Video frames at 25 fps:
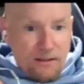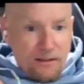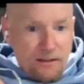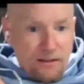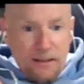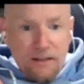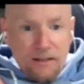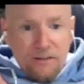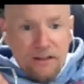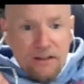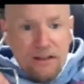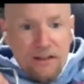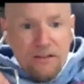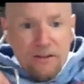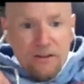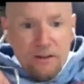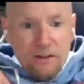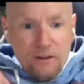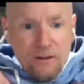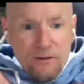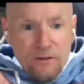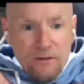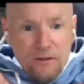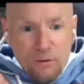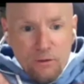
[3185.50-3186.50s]
yeah. It's got
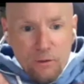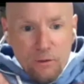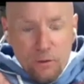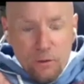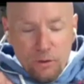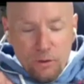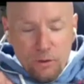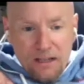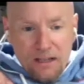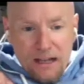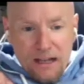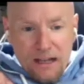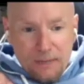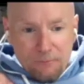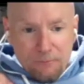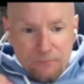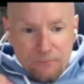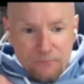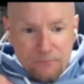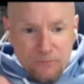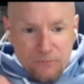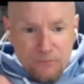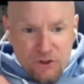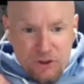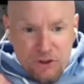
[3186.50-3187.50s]
the little cap
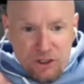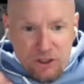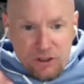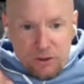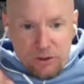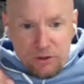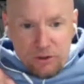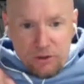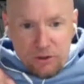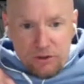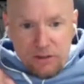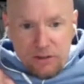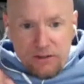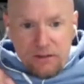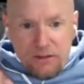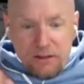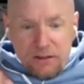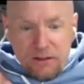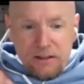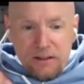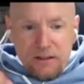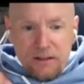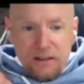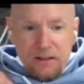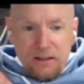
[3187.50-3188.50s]
shield, and
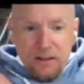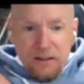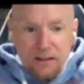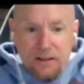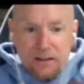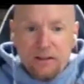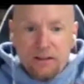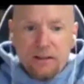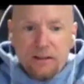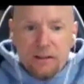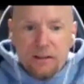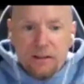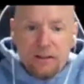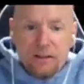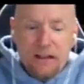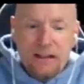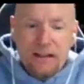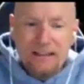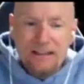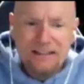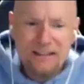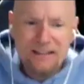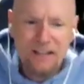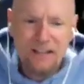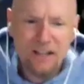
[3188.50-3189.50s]
then I
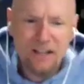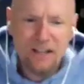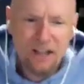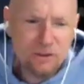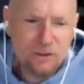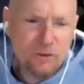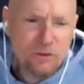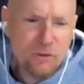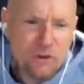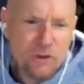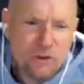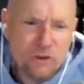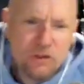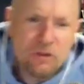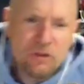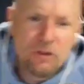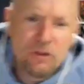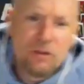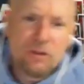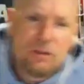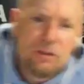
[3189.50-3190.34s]
like the colors.